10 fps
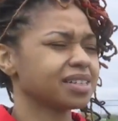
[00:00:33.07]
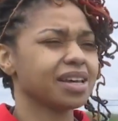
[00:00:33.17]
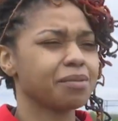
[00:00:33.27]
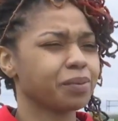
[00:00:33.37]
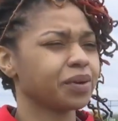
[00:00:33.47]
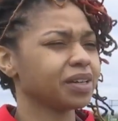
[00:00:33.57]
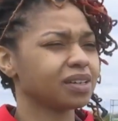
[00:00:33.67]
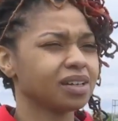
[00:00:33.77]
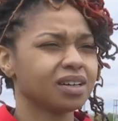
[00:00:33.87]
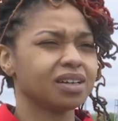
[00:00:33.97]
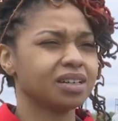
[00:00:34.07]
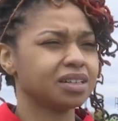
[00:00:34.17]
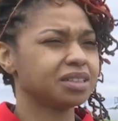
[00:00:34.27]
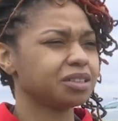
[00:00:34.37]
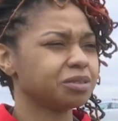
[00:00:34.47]
to that point.
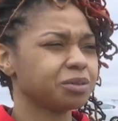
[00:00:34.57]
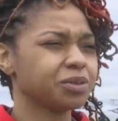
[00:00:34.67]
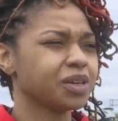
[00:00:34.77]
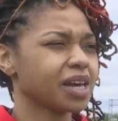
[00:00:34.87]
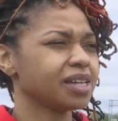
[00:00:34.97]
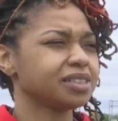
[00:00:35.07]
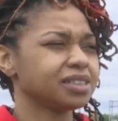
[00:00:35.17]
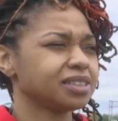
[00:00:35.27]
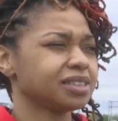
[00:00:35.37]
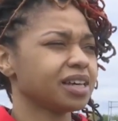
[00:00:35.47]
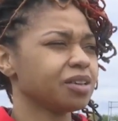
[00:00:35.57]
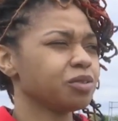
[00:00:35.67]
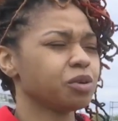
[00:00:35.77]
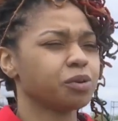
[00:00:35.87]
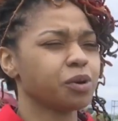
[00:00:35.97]
Um, you can't just say
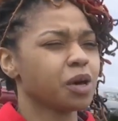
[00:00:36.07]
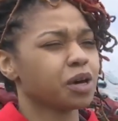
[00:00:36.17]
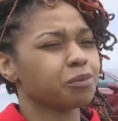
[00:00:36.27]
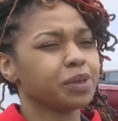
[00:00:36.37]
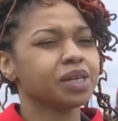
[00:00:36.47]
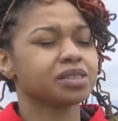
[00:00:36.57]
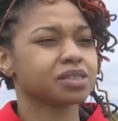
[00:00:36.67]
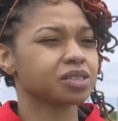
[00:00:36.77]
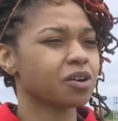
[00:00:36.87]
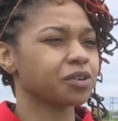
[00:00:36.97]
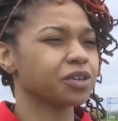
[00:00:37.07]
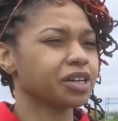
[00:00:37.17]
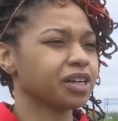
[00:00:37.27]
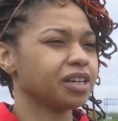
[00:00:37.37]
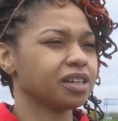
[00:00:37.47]
you're a business owner
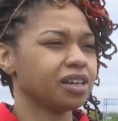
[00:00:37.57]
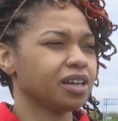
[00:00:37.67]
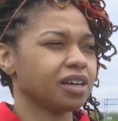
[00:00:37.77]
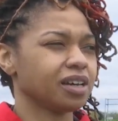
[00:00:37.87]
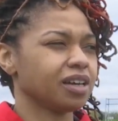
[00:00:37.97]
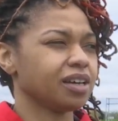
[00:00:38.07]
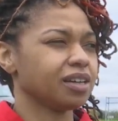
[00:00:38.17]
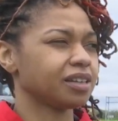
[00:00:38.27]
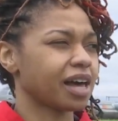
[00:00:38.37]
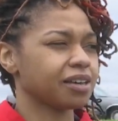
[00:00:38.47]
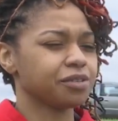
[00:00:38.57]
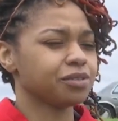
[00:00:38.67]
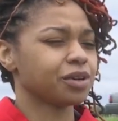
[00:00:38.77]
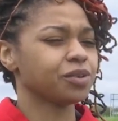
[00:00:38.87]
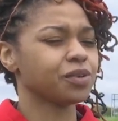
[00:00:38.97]
and and like you
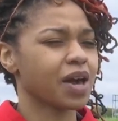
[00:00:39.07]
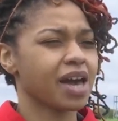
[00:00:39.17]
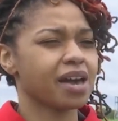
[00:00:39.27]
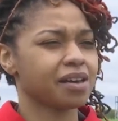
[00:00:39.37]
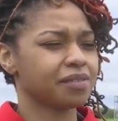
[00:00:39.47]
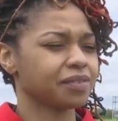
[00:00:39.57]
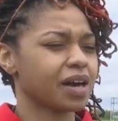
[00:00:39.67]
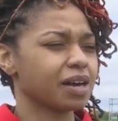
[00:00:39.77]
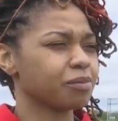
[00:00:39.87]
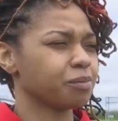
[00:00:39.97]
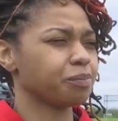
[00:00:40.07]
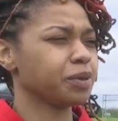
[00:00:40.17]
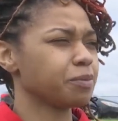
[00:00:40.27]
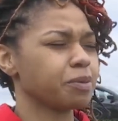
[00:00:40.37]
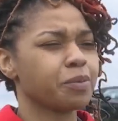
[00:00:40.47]
know you have like
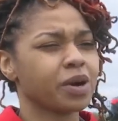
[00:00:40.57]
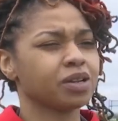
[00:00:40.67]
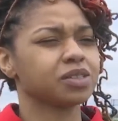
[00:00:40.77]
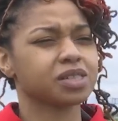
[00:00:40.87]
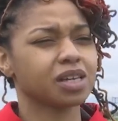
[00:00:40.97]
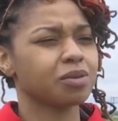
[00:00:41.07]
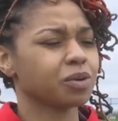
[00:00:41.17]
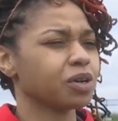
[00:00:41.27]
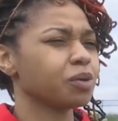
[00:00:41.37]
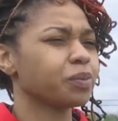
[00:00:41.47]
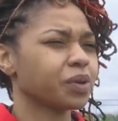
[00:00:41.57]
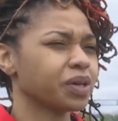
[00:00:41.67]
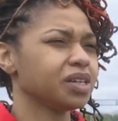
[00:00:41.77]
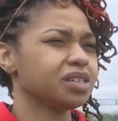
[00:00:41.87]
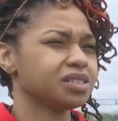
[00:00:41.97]
people part of your team or your
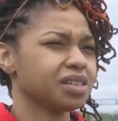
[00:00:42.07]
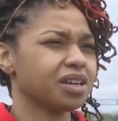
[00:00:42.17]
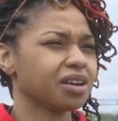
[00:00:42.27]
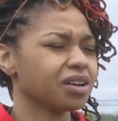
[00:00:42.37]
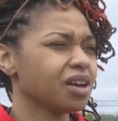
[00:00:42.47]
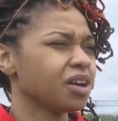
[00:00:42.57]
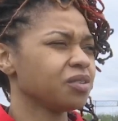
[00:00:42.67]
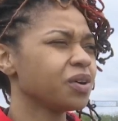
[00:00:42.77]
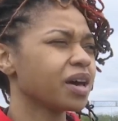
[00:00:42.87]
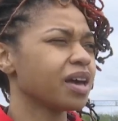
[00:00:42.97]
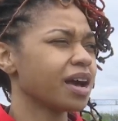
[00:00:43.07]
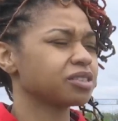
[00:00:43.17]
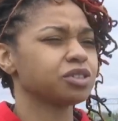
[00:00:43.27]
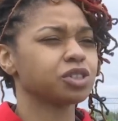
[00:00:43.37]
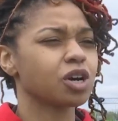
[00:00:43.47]
employees there. You got to
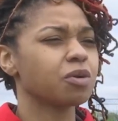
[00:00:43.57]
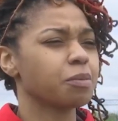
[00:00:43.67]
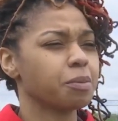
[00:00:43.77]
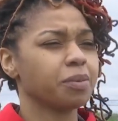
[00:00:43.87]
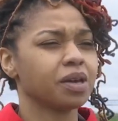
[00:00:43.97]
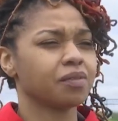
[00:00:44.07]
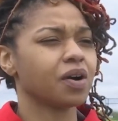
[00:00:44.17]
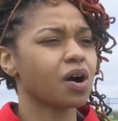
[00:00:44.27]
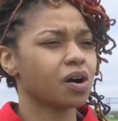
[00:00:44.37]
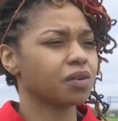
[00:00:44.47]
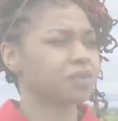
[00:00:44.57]
actually show up and be involved.